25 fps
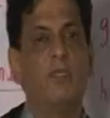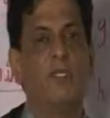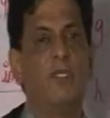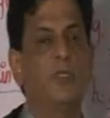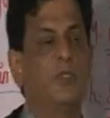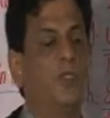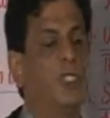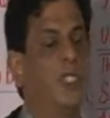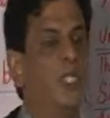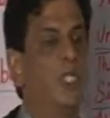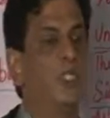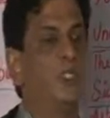
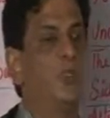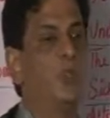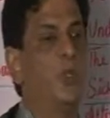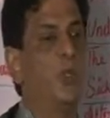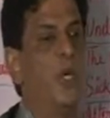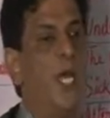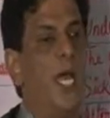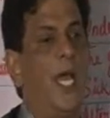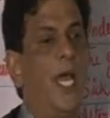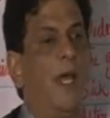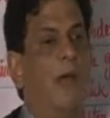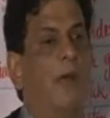you need to
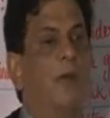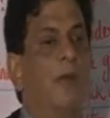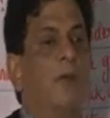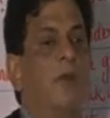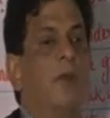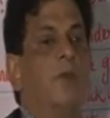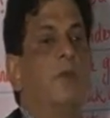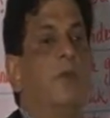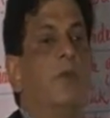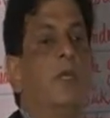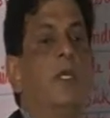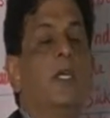have
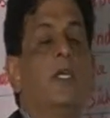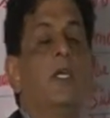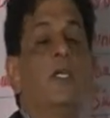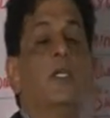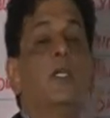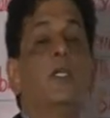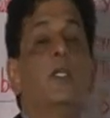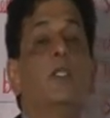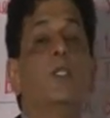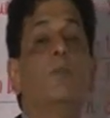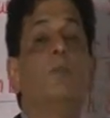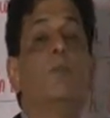
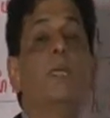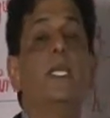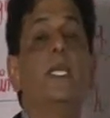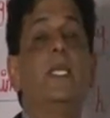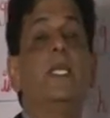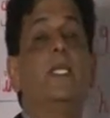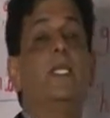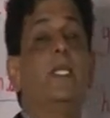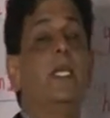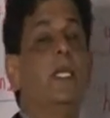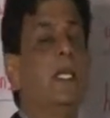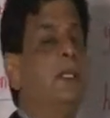to be
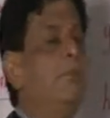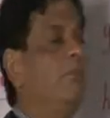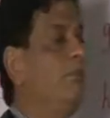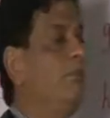in the